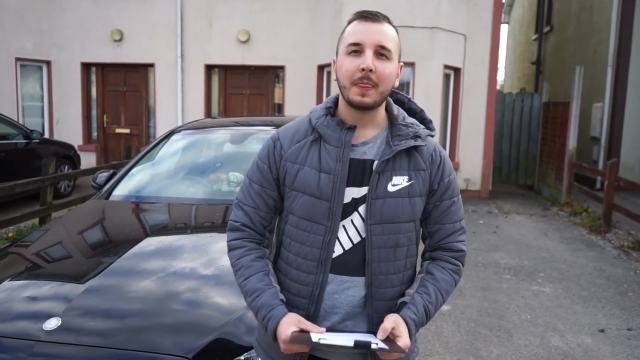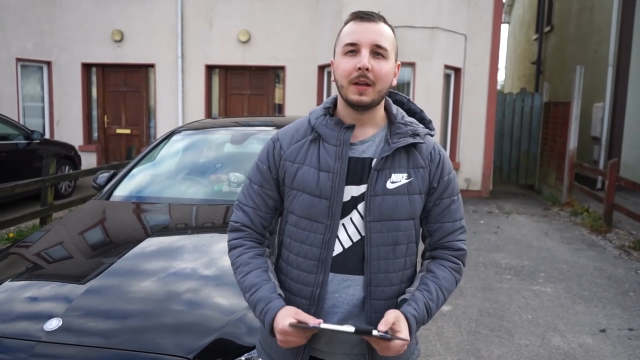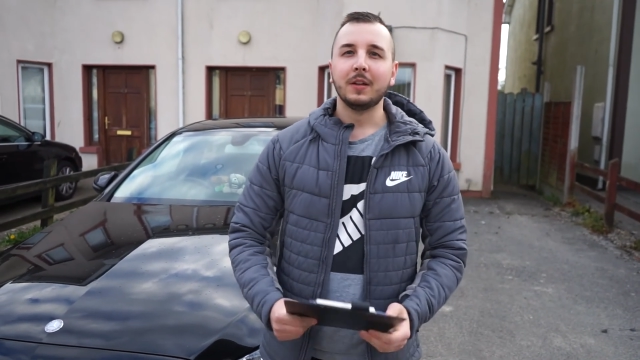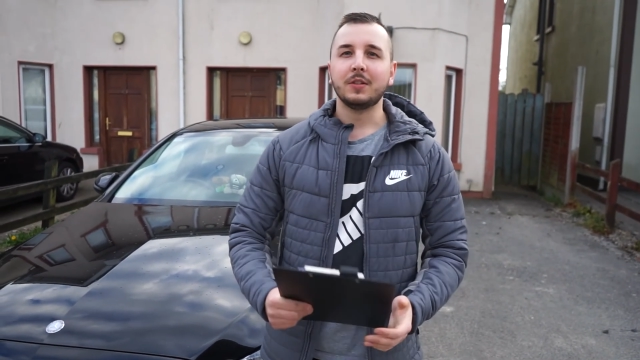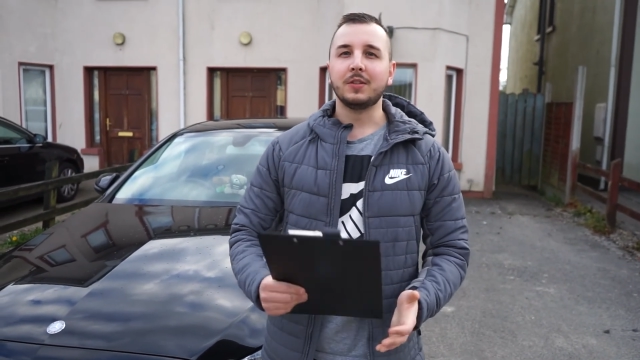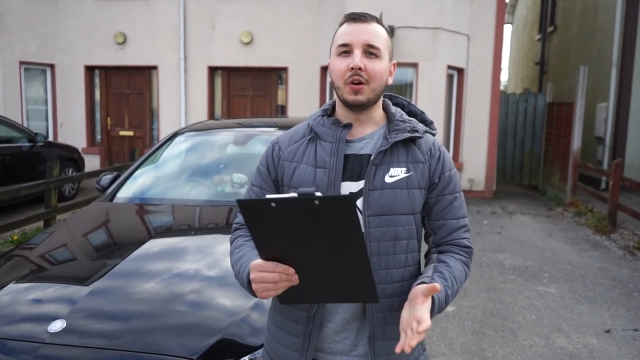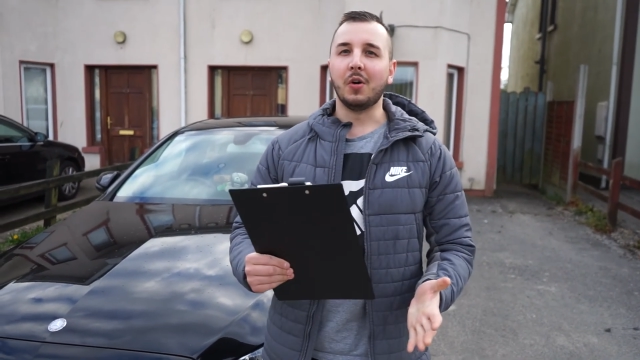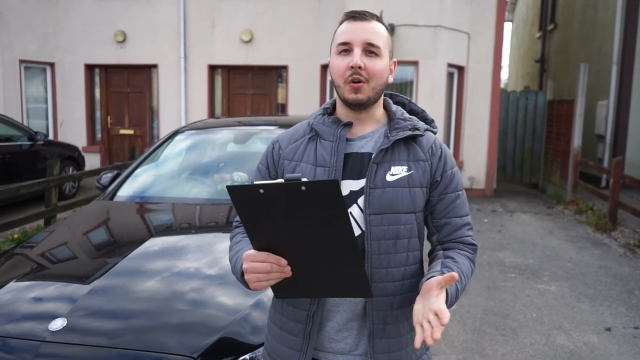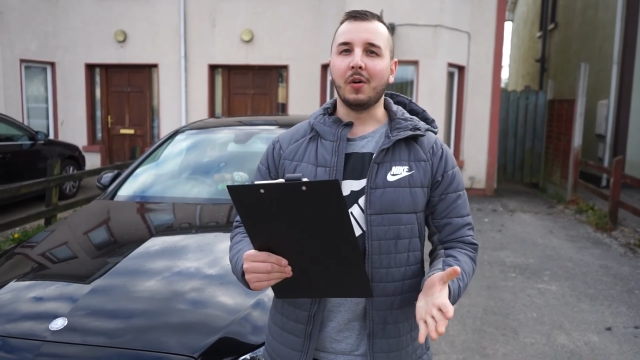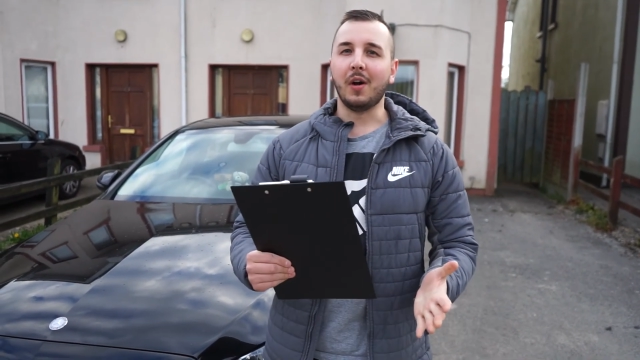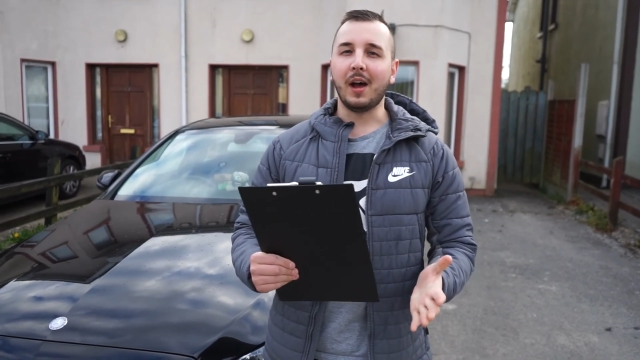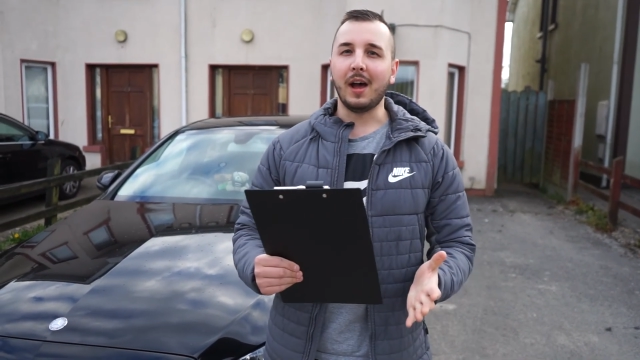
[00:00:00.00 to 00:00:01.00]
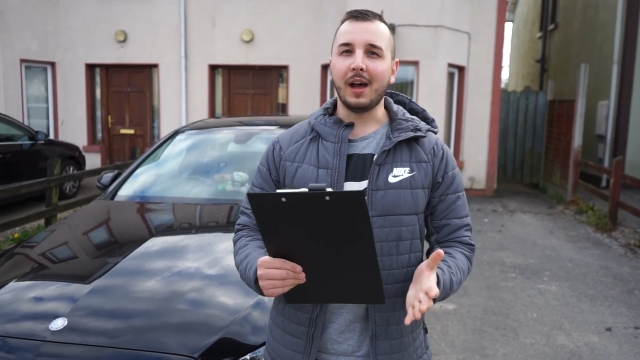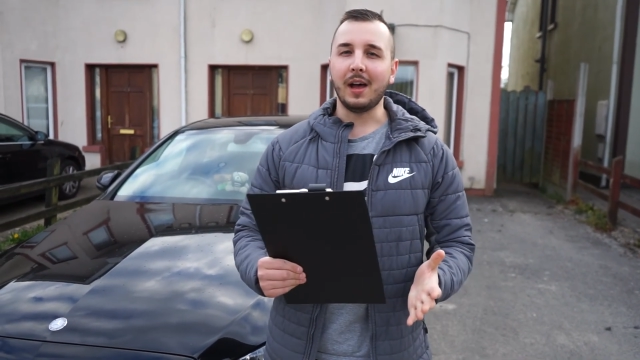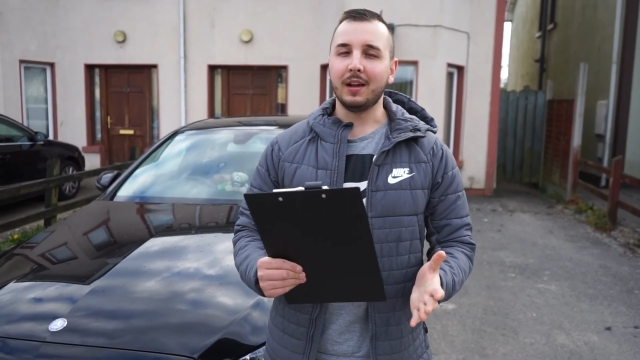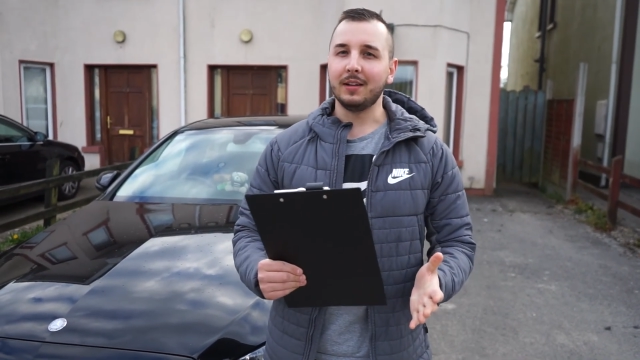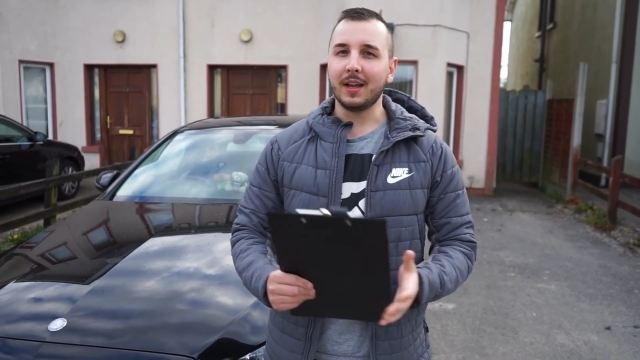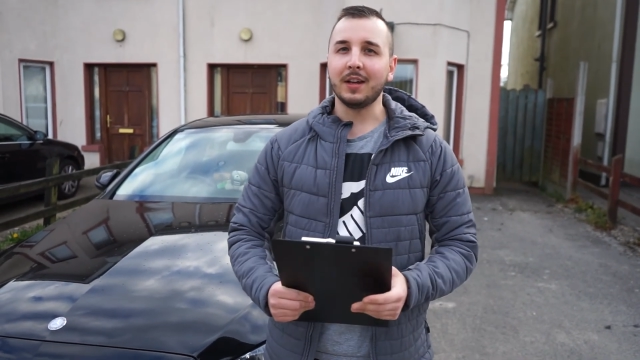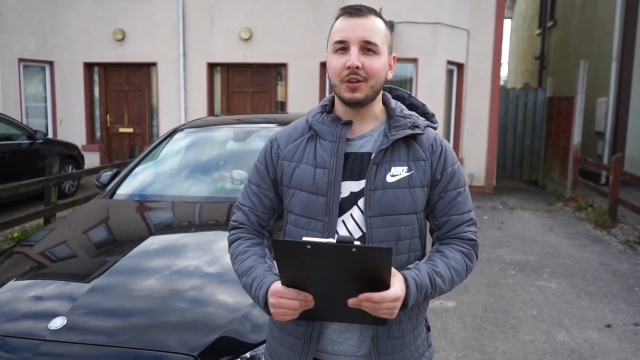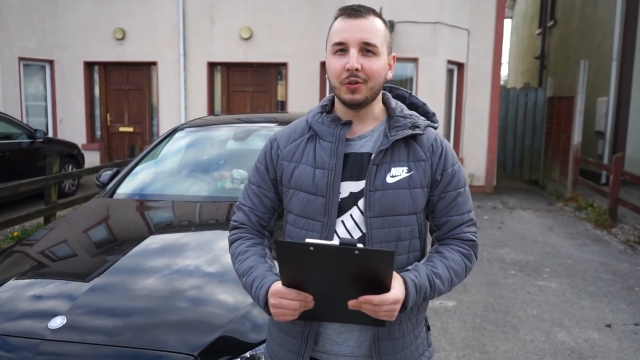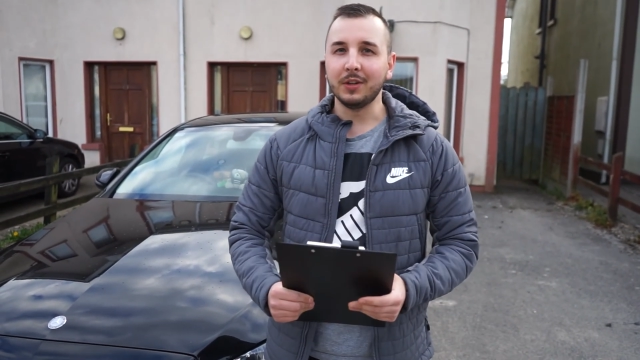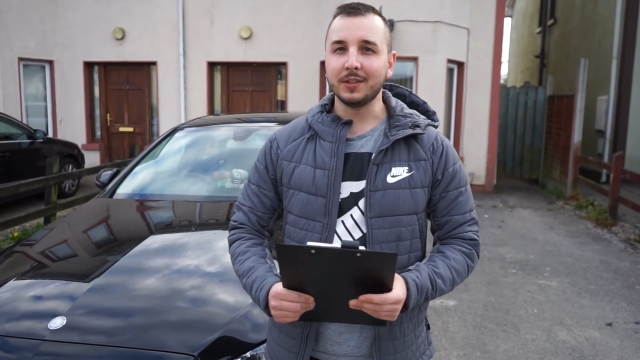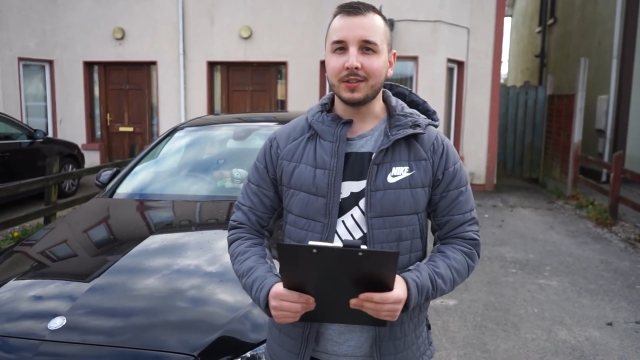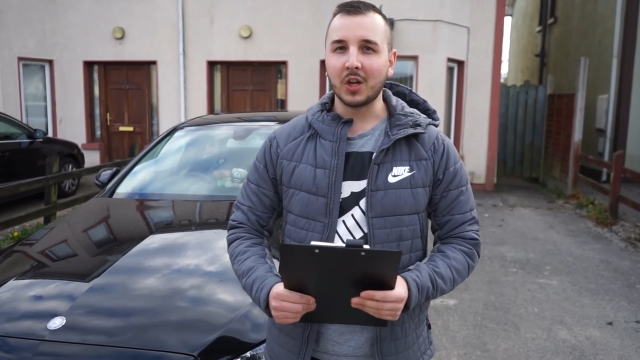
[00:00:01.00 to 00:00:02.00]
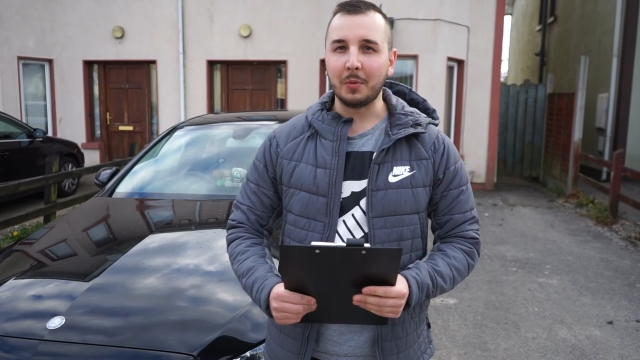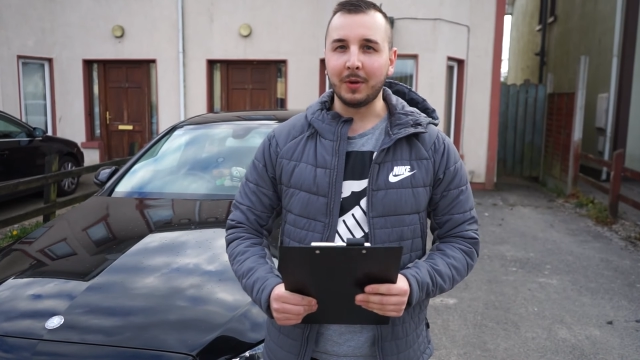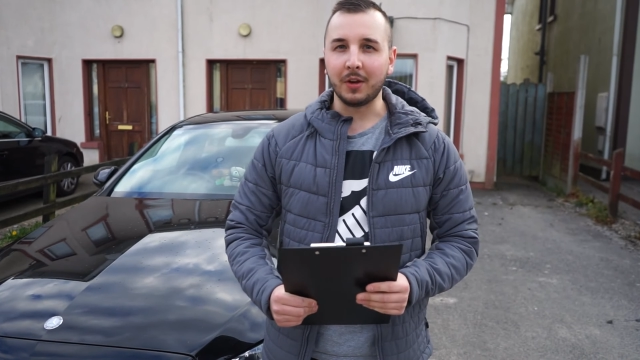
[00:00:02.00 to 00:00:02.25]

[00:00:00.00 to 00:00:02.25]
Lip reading: So, and that noise is coming